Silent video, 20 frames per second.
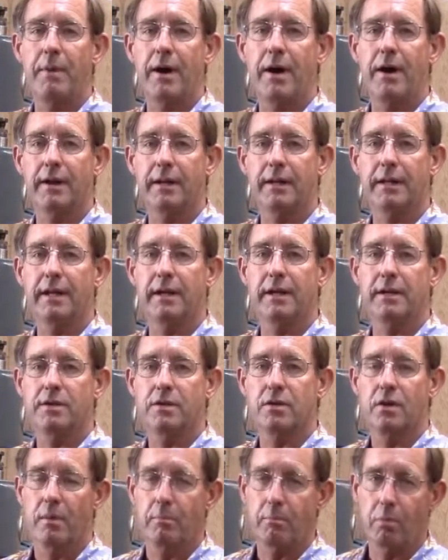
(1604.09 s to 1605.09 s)
out again,
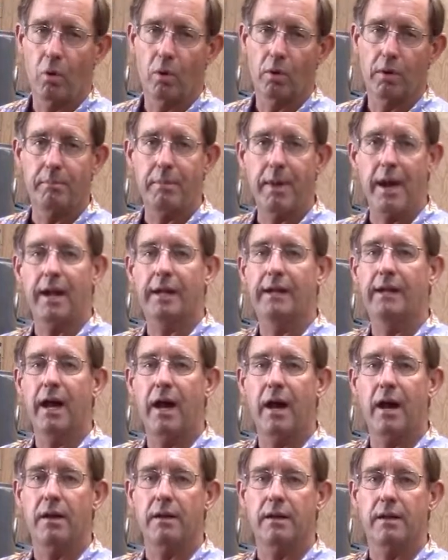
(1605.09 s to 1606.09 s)
so I pulled it back
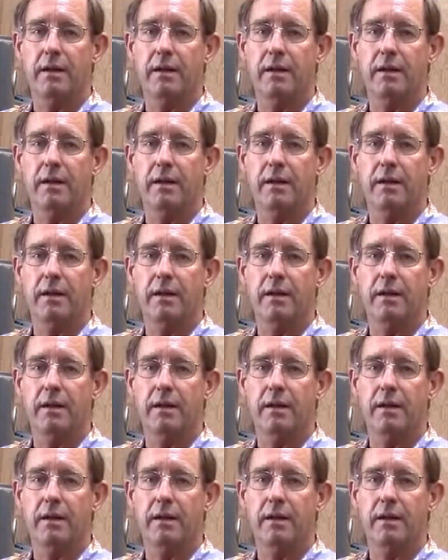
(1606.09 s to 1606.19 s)
out,